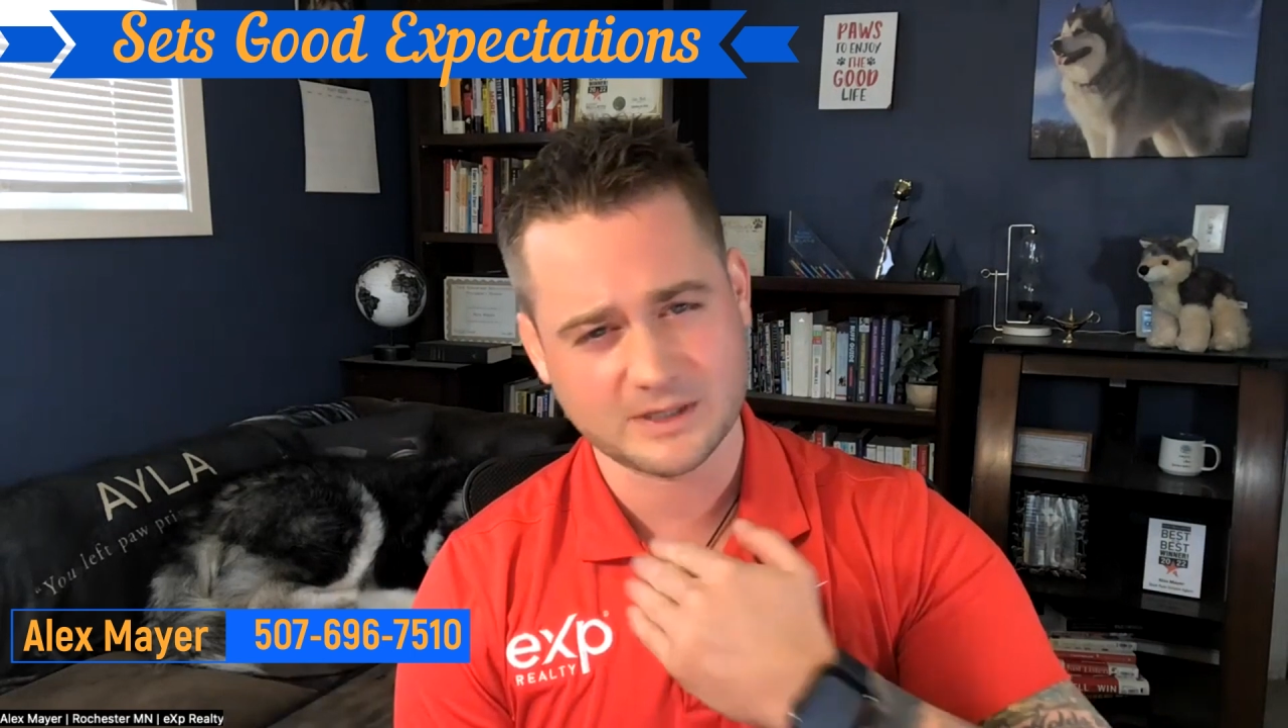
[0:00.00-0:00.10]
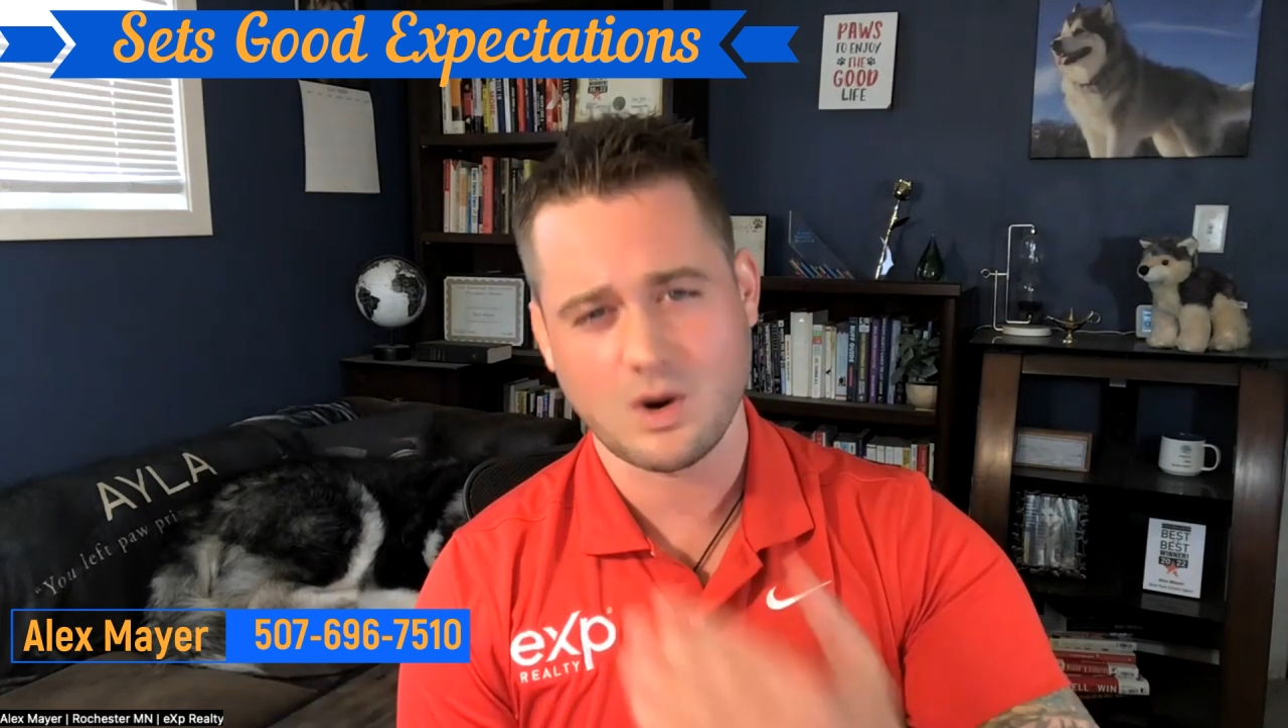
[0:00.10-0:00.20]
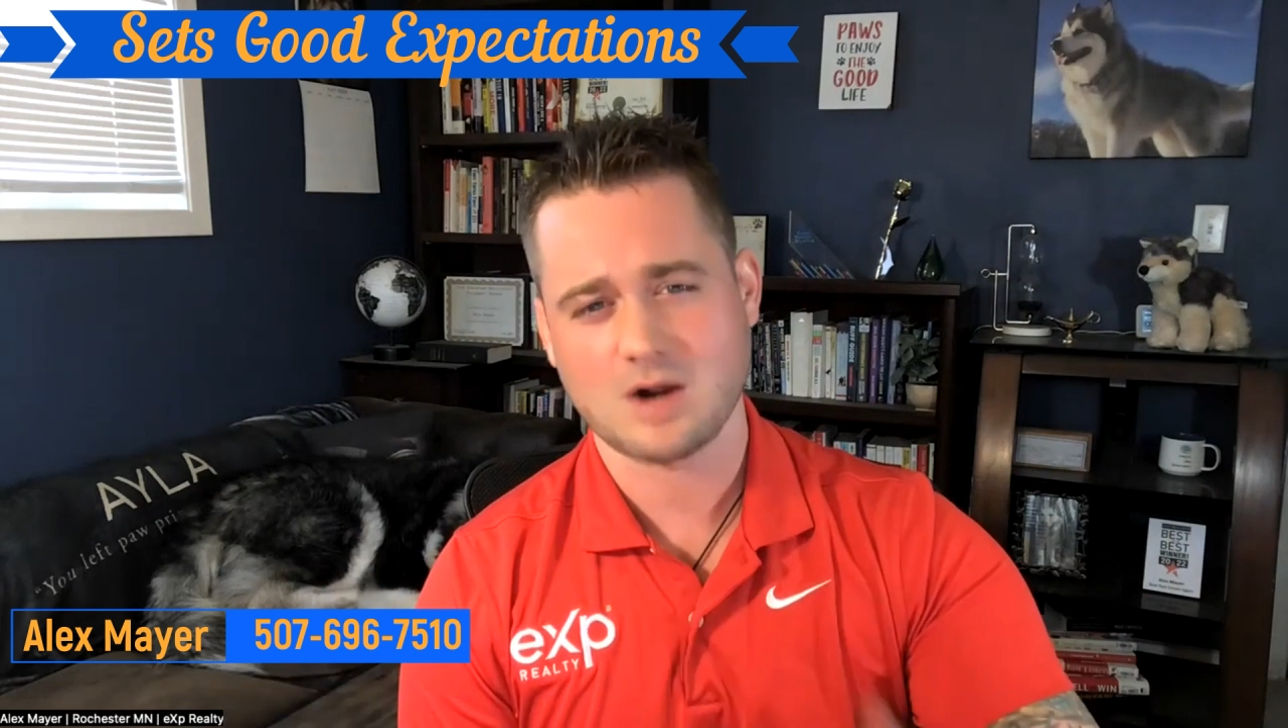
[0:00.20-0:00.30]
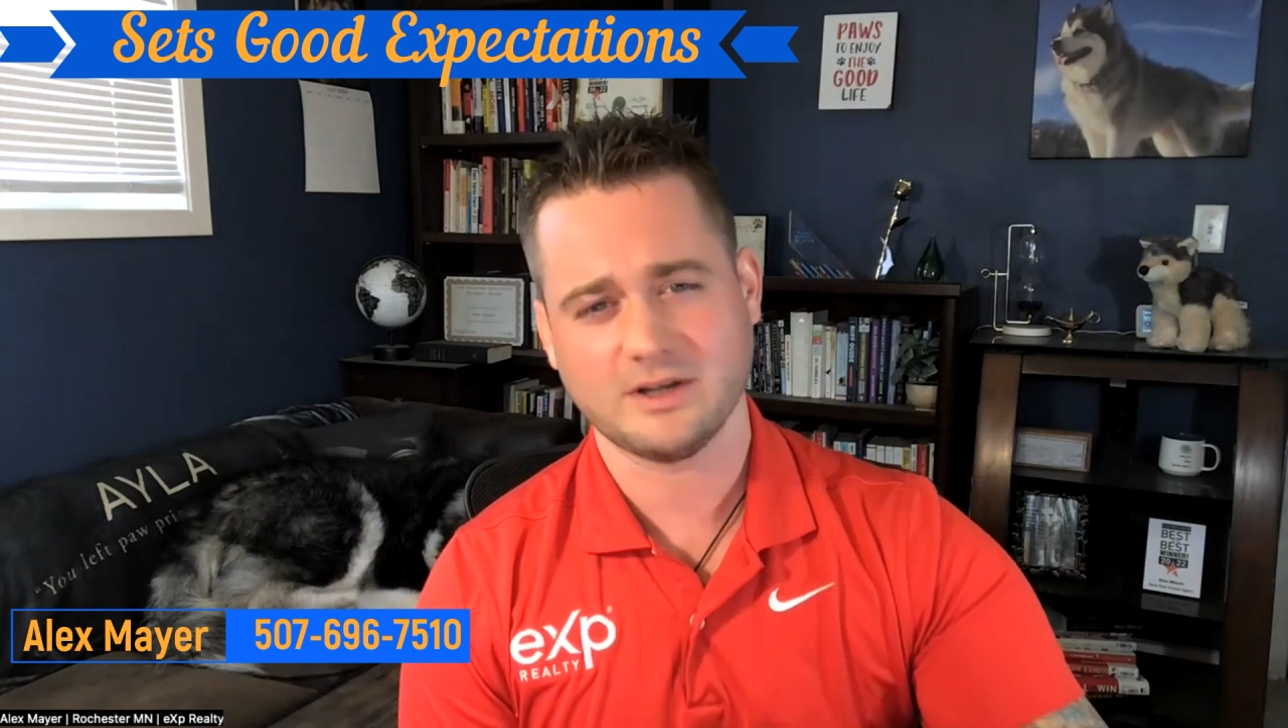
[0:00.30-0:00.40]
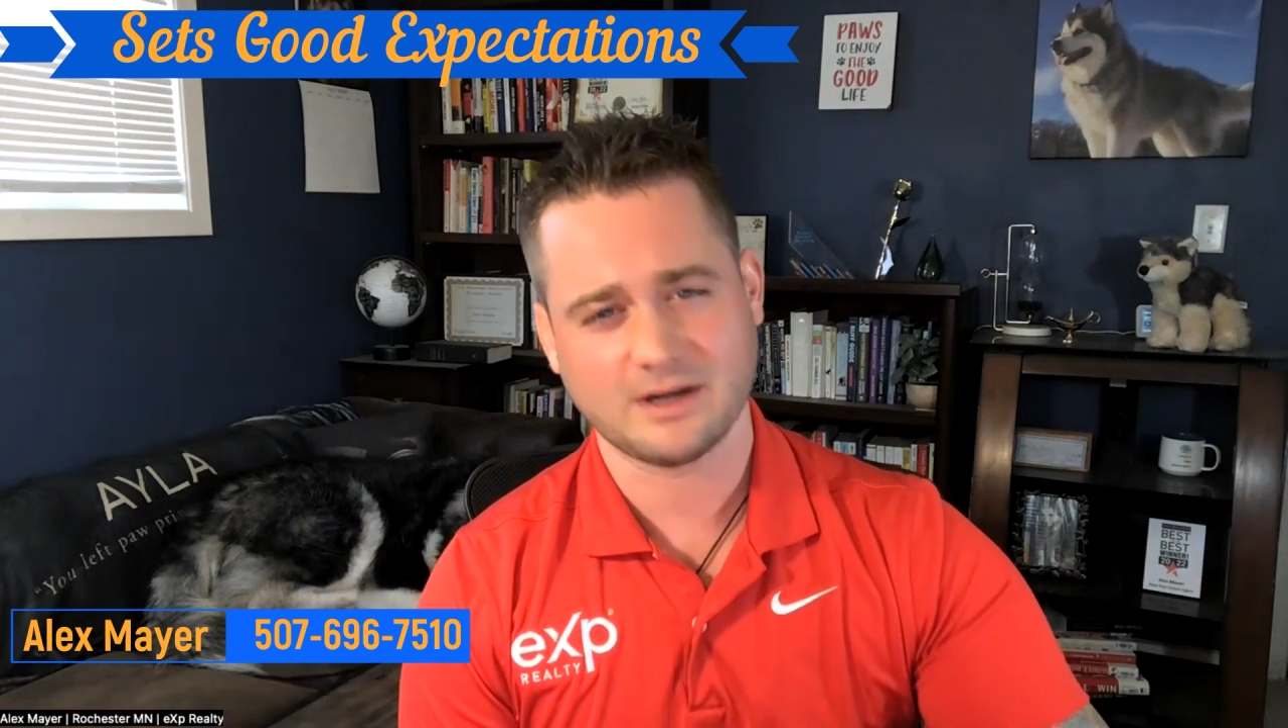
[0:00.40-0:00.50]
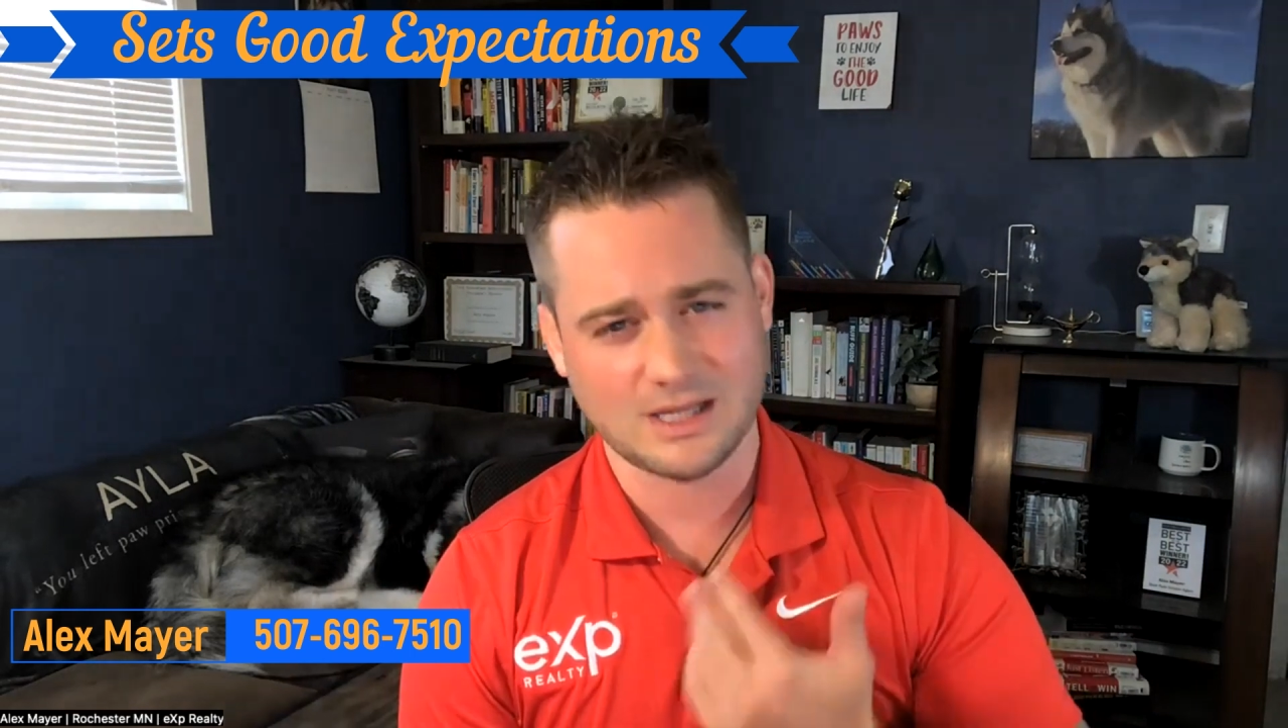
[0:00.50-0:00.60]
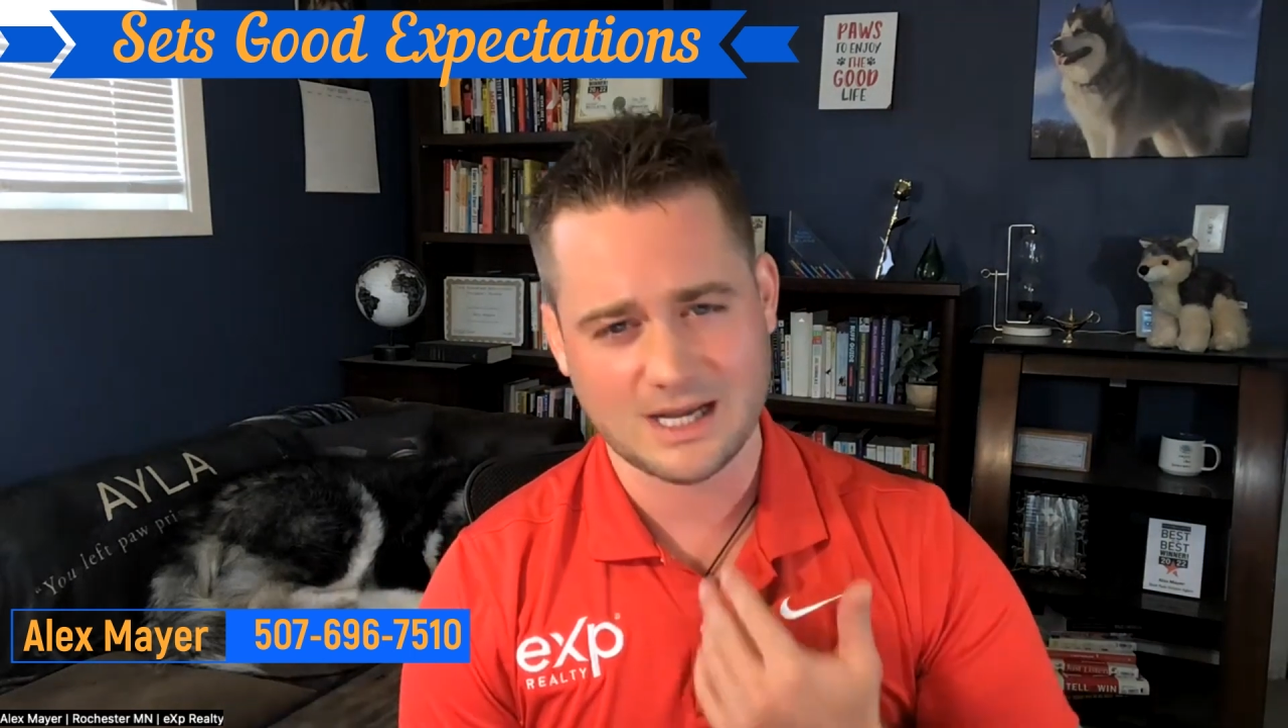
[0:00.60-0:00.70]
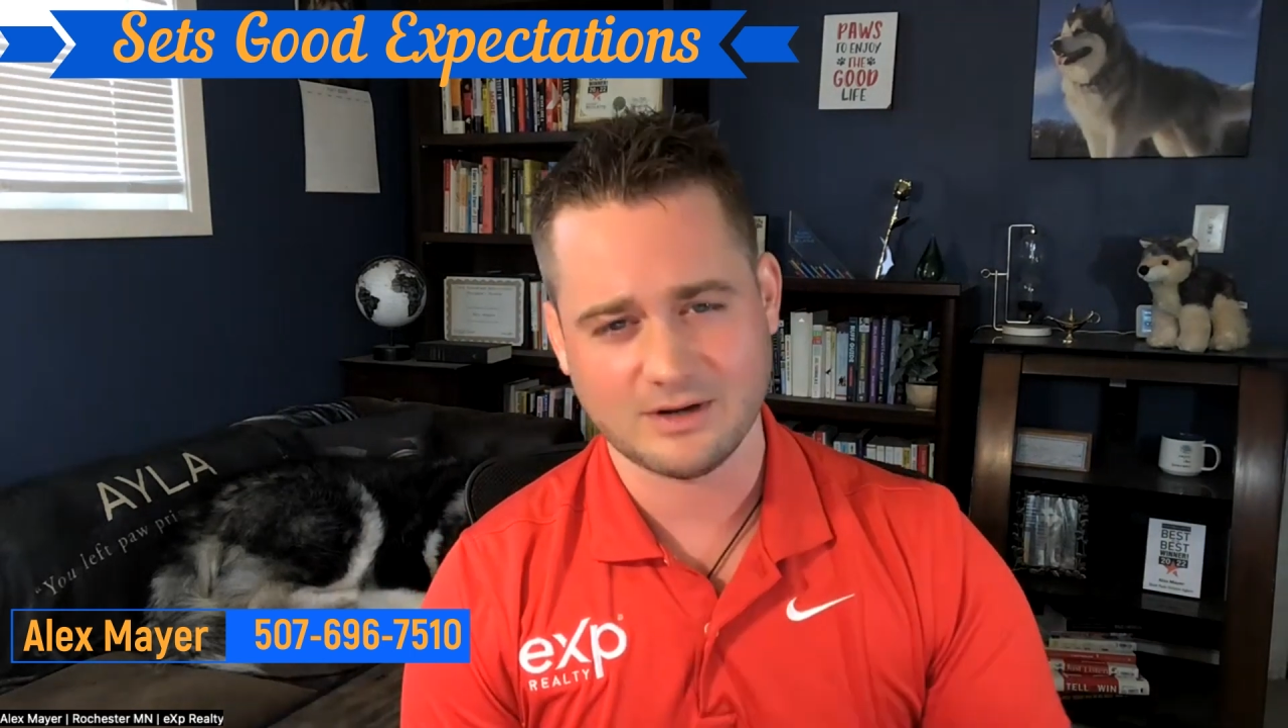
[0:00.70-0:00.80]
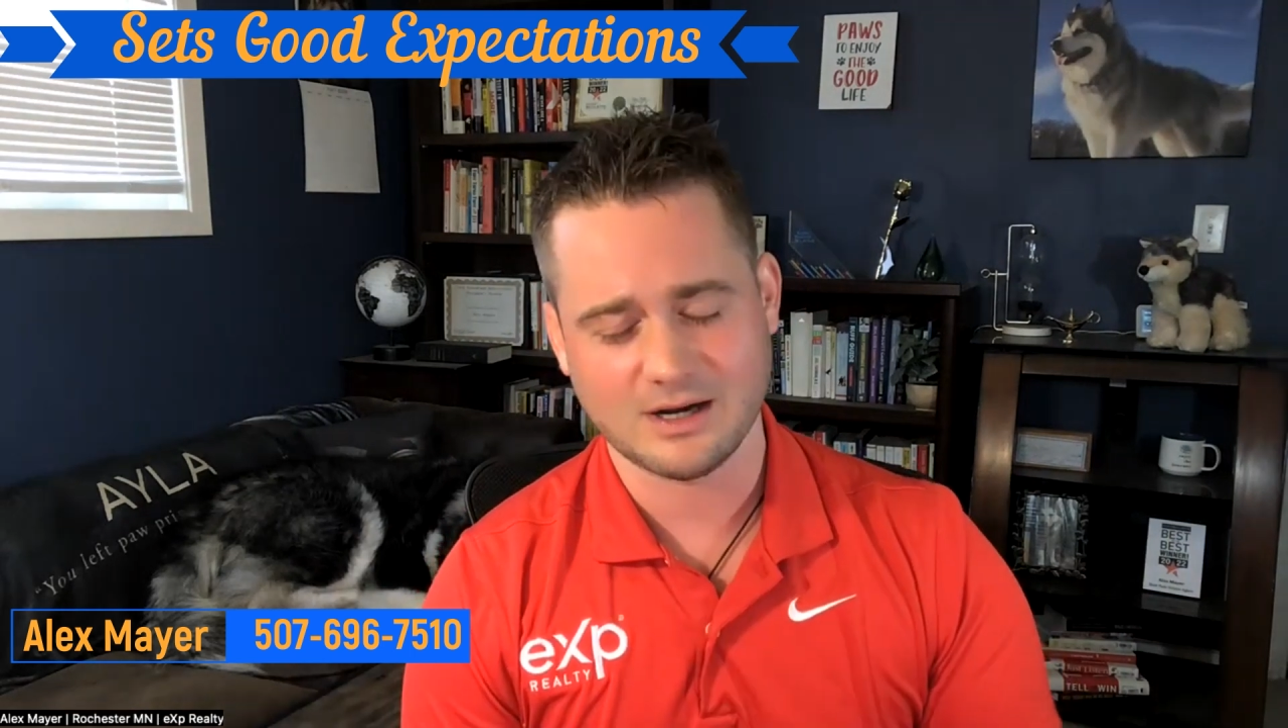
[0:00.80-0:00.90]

directly and I'll have